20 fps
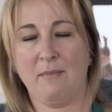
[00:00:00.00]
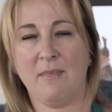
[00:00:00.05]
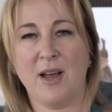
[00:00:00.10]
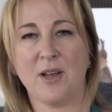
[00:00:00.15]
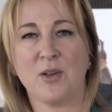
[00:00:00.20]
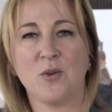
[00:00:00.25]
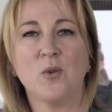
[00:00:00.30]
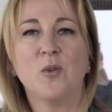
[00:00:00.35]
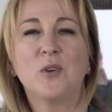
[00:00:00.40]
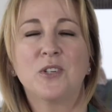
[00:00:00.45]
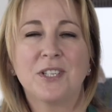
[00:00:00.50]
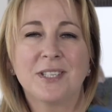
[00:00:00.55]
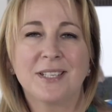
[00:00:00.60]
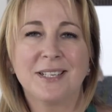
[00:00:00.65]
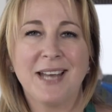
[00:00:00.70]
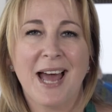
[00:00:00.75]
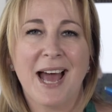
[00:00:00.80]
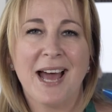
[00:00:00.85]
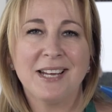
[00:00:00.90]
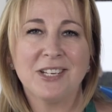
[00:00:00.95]
My gorgeous
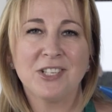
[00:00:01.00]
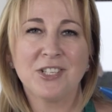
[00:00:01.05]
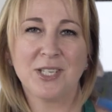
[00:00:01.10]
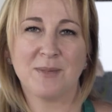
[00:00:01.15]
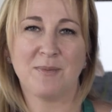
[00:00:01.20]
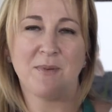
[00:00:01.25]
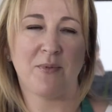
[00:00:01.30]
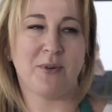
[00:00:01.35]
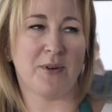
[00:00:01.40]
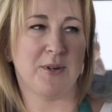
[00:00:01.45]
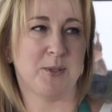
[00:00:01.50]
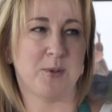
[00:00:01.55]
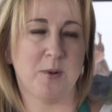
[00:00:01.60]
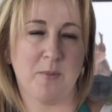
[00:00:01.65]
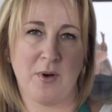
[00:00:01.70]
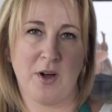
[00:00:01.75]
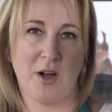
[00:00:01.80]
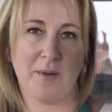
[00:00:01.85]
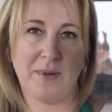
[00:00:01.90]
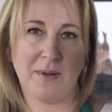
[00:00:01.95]
ganache has been put into a
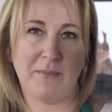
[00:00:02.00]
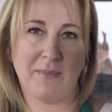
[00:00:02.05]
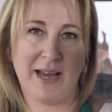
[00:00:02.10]
piping